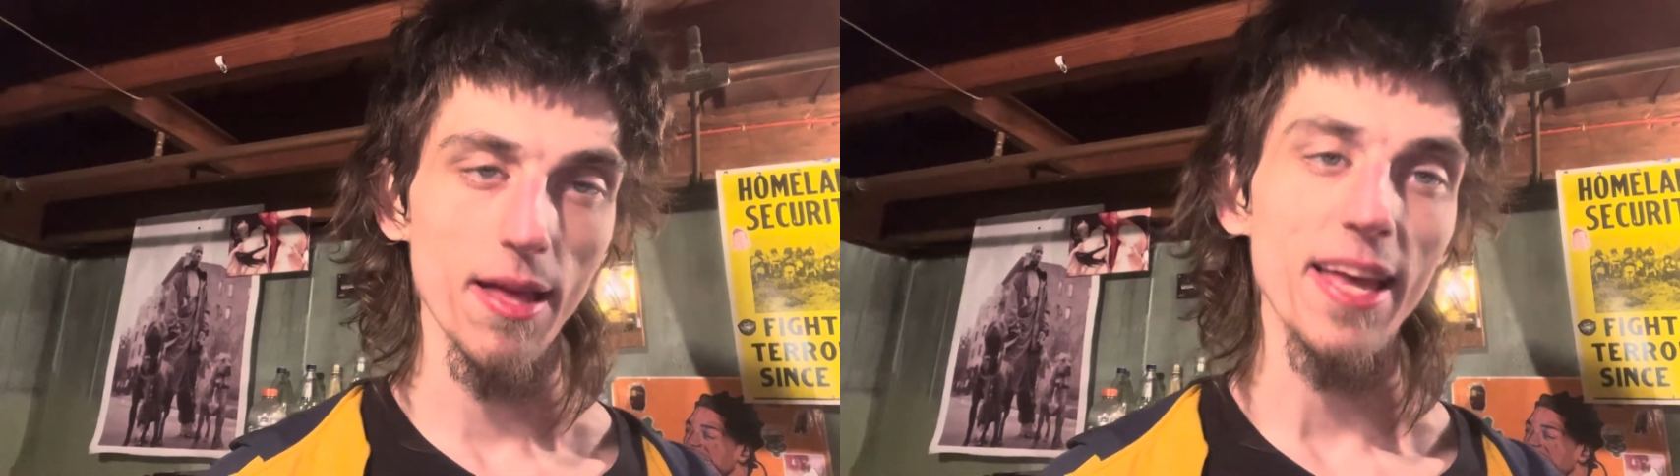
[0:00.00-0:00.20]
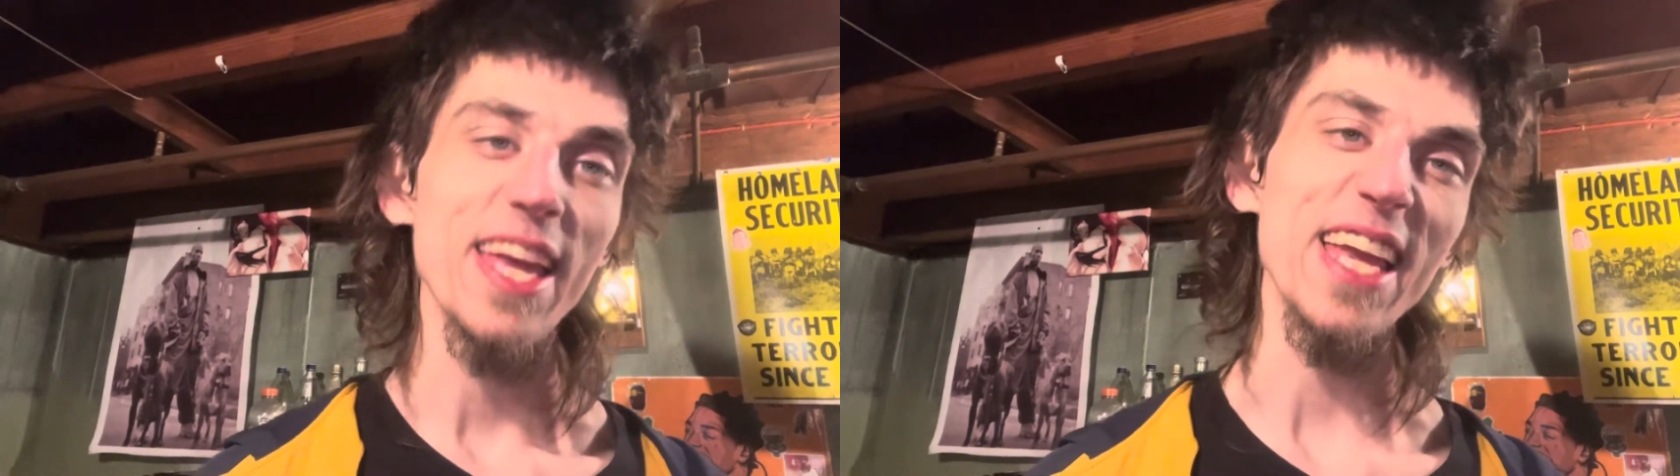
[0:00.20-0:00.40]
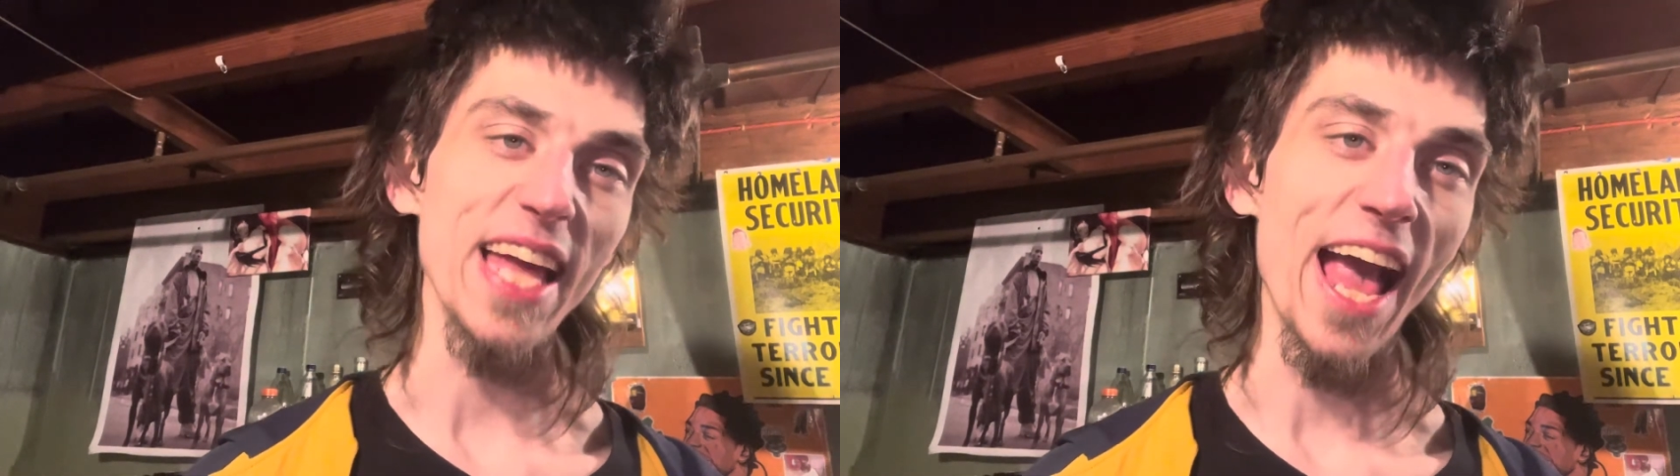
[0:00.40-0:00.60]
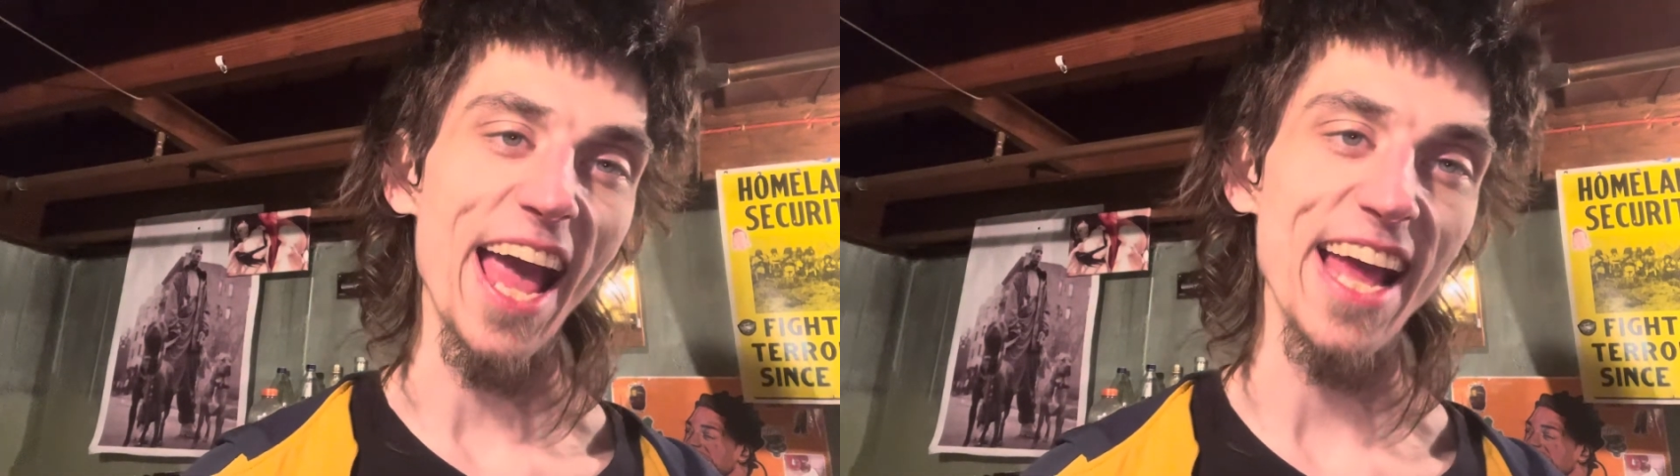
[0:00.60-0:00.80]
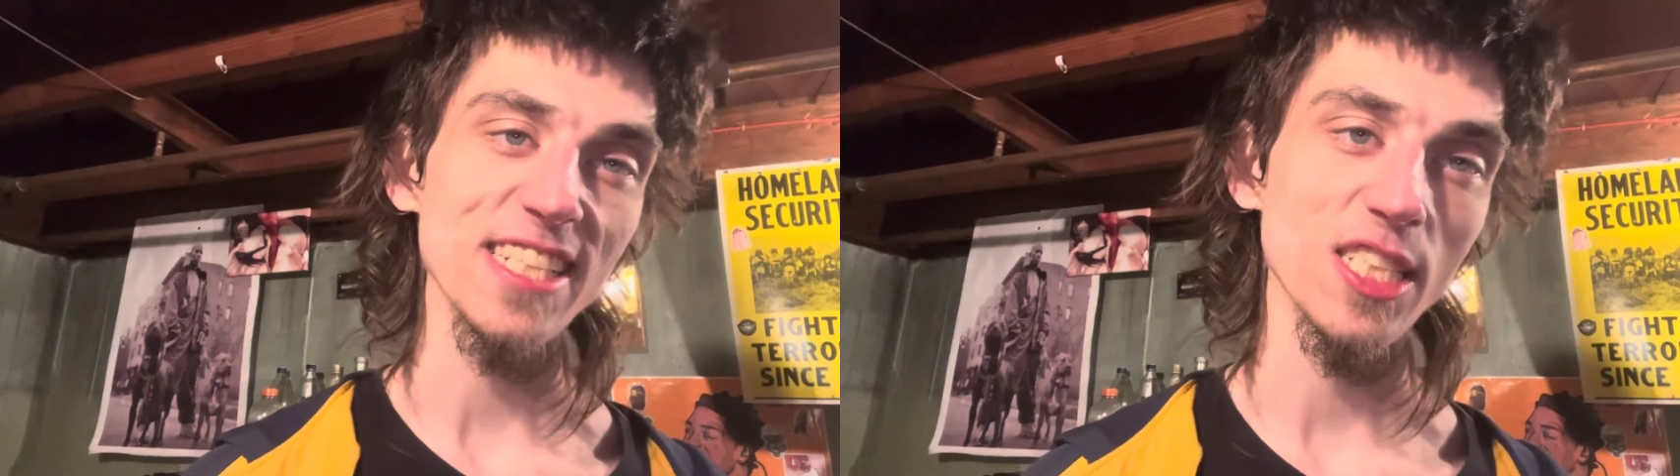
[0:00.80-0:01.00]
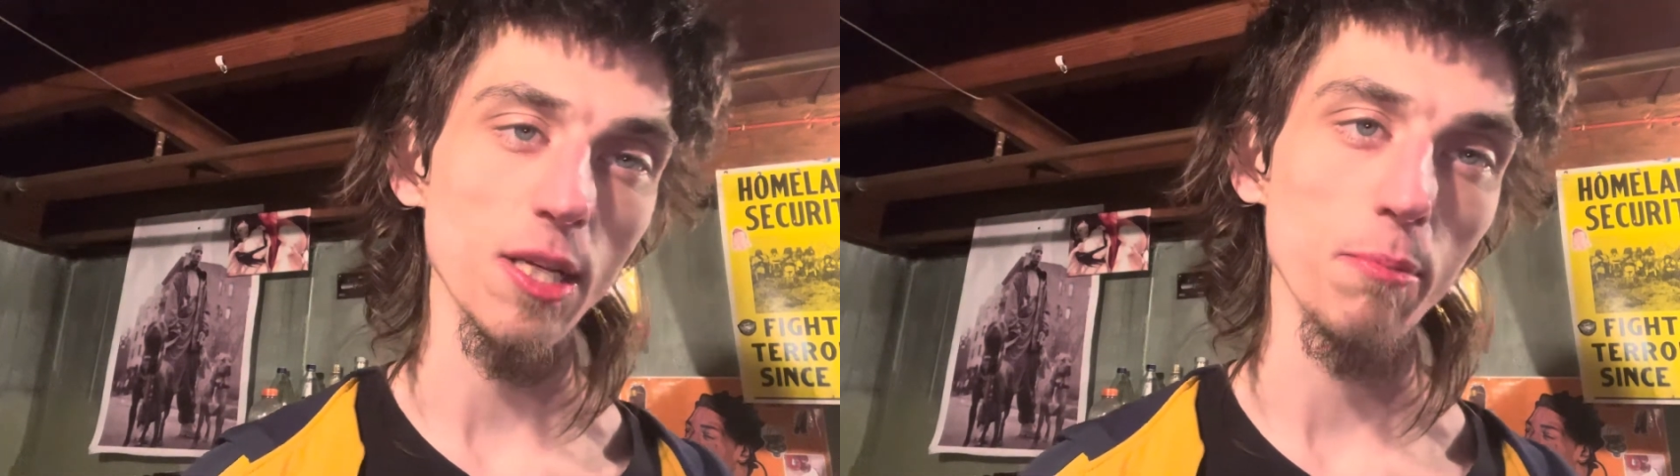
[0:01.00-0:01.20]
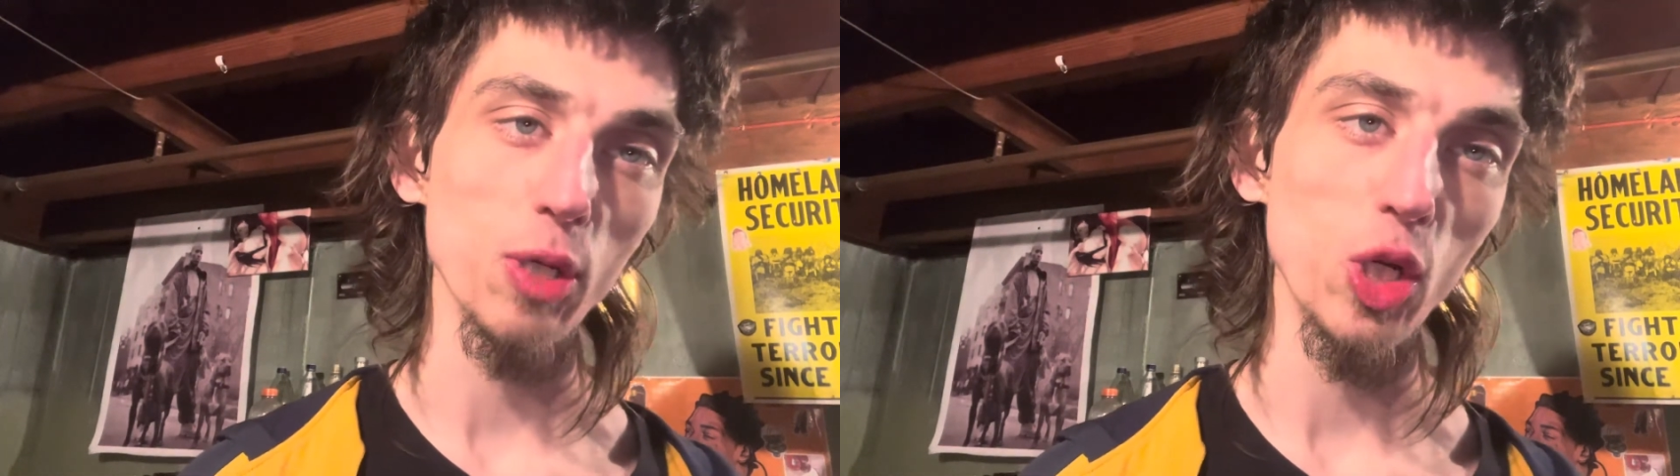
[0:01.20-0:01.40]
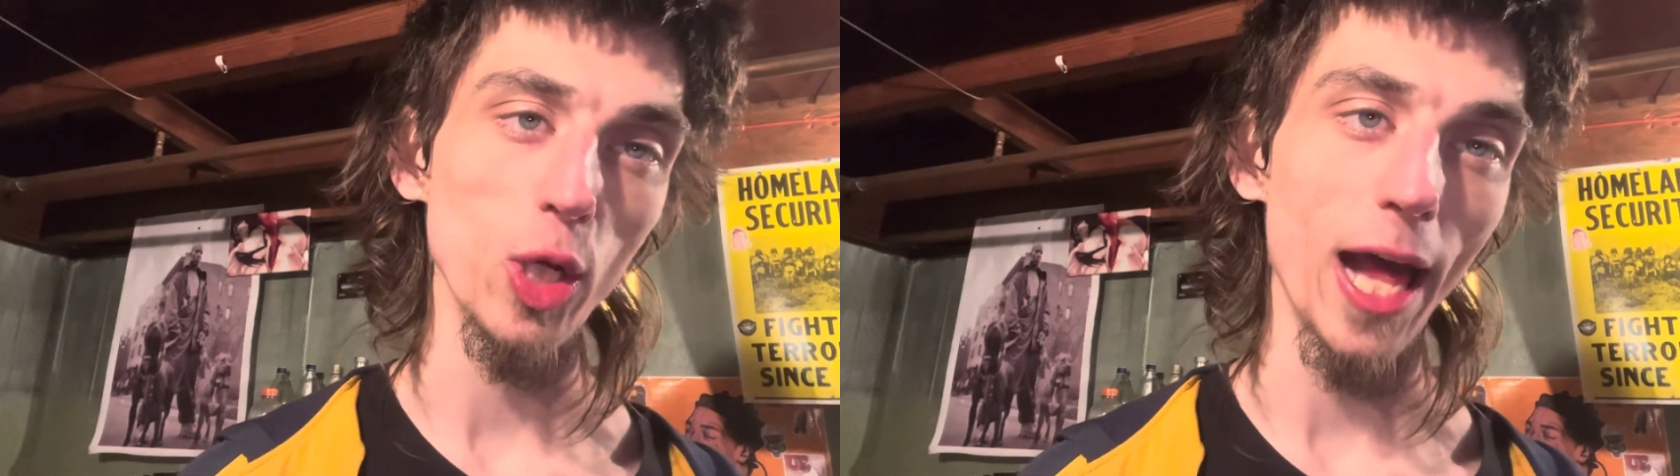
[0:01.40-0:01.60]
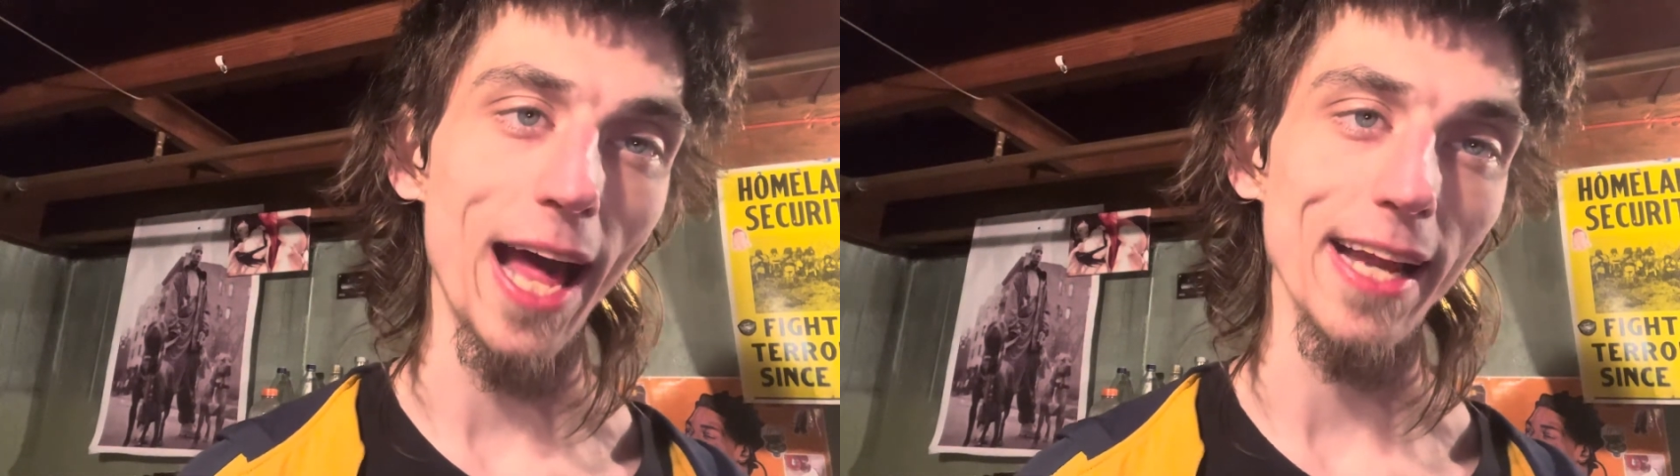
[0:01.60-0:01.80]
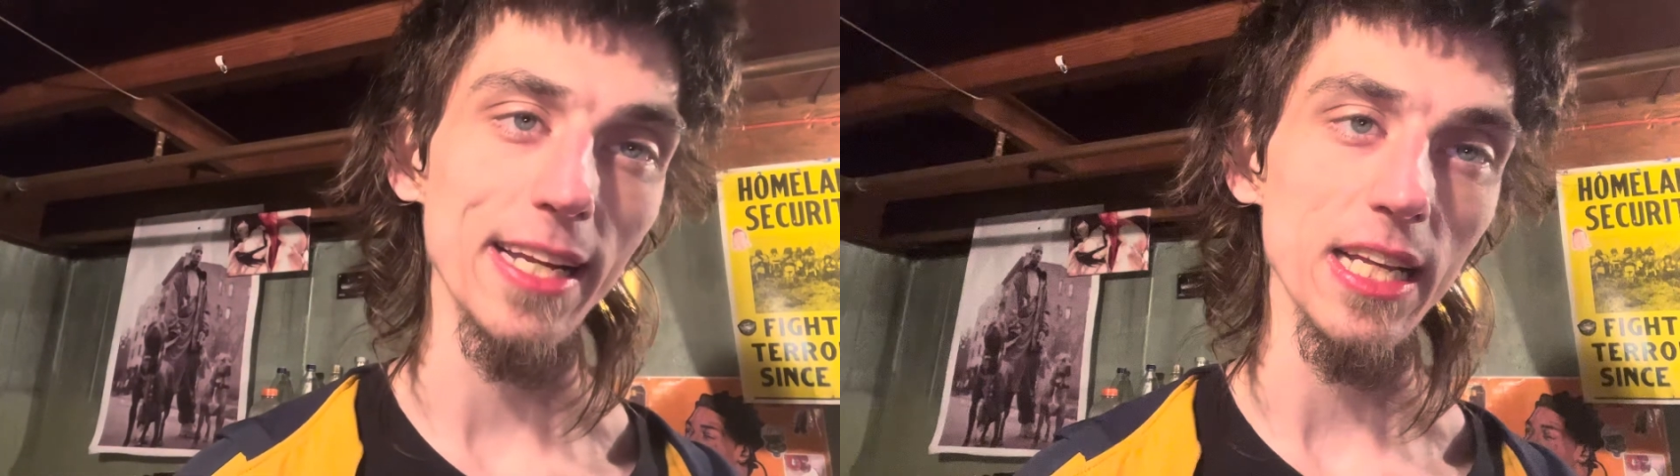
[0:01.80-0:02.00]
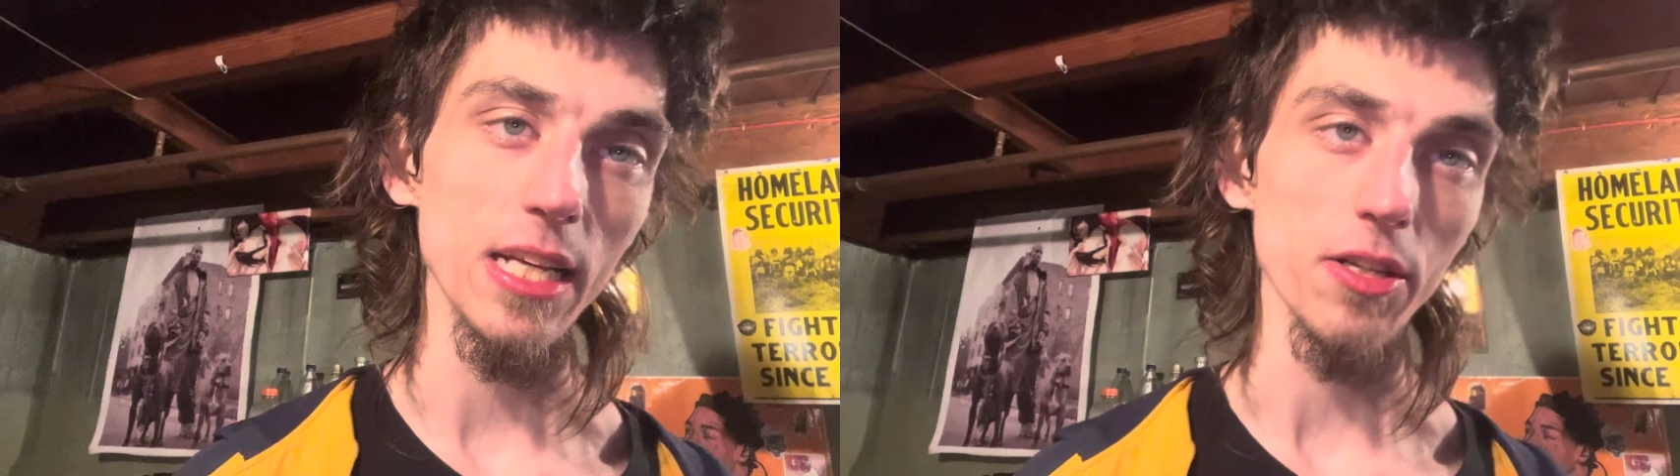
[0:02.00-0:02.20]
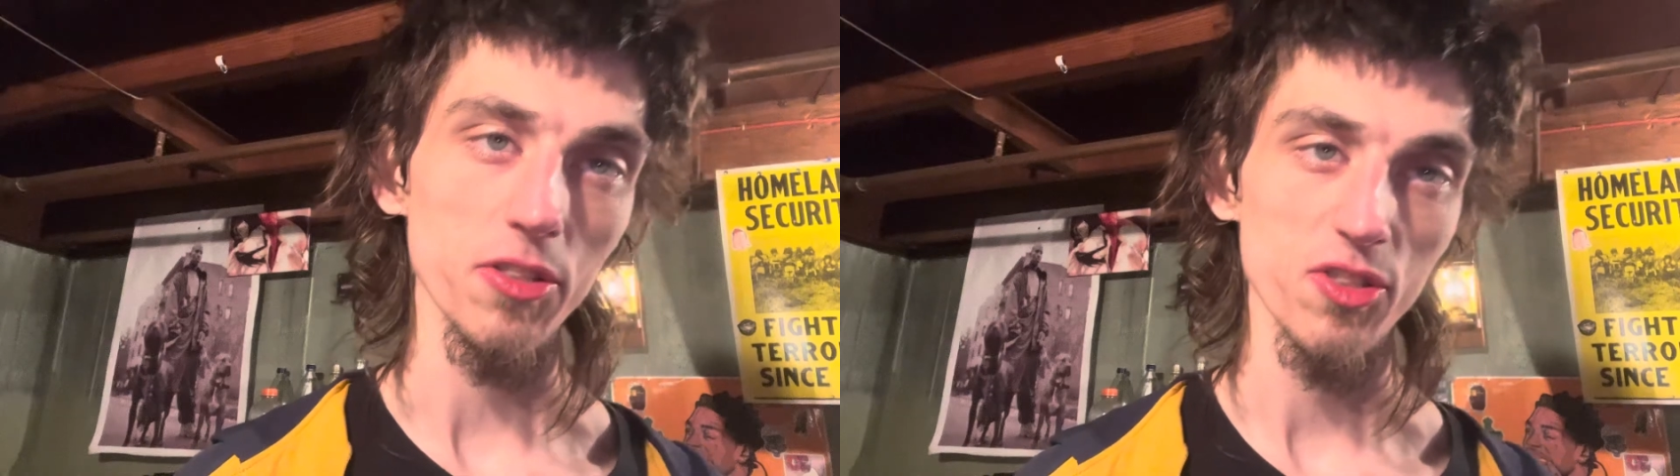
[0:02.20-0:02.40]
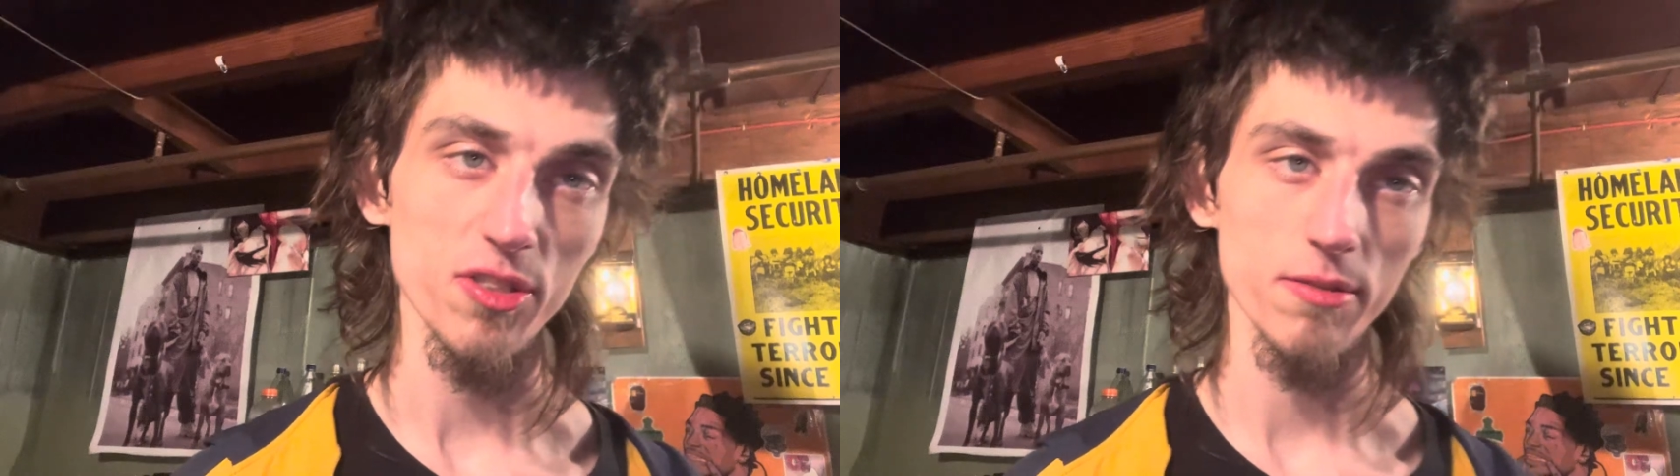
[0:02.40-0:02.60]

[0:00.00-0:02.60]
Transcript: He has some good ideas.